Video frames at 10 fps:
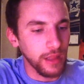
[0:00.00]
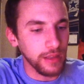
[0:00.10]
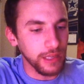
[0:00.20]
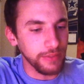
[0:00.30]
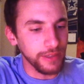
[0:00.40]
I'll
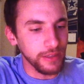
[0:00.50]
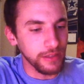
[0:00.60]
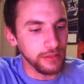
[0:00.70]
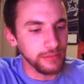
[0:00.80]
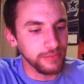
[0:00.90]
give it a,
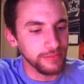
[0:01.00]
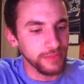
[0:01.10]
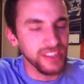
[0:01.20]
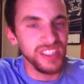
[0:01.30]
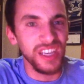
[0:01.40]

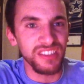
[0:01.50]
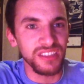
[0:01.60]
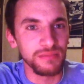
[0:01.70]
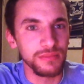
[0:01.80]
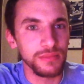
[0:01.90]
a 7.